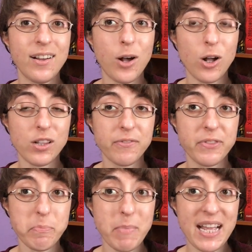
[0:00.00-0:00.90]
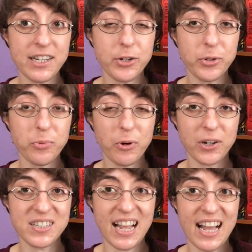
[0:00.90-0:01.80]
all of the men who
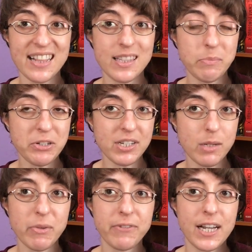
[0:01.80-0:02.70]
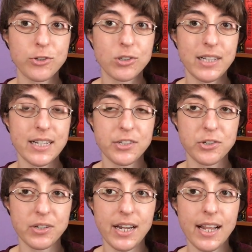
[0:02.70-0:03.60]
worked at the Museum of Natural
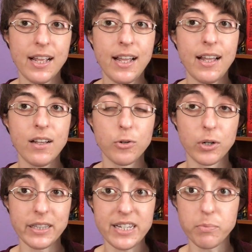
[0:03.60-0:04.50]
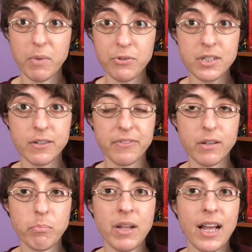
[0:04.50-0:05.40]
History, or at least most of
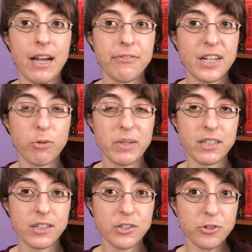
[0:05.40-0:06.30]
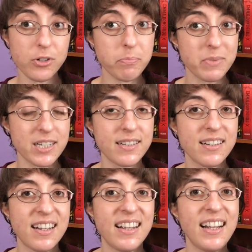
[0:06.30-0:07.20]
them, have now been conscripted,
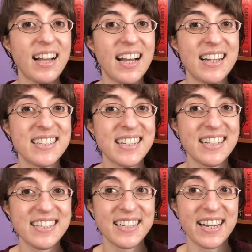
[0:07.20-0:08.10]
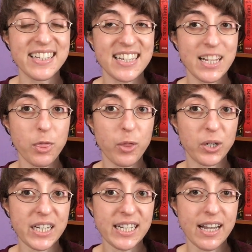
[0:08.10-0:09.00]
as it is
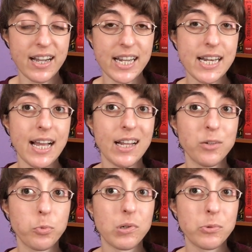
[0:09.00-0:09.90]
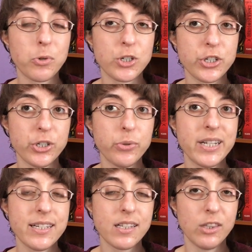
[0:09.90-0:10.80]
1939 and World War II
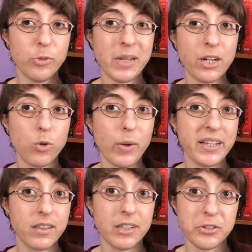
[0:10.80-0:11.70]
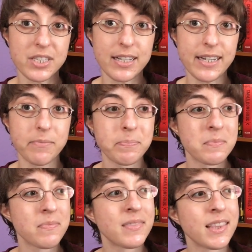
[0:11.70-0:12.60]
is looming quite closely.
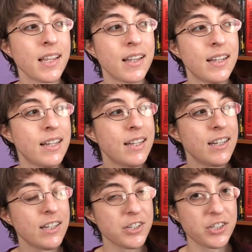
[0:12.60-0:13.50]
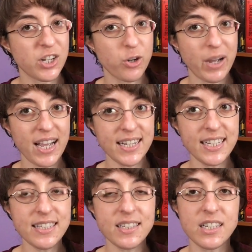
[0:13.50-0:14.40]
So Hetty
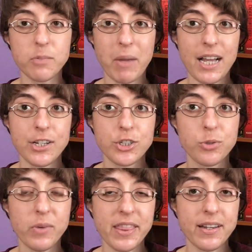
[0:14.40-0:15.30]
is dispatched with a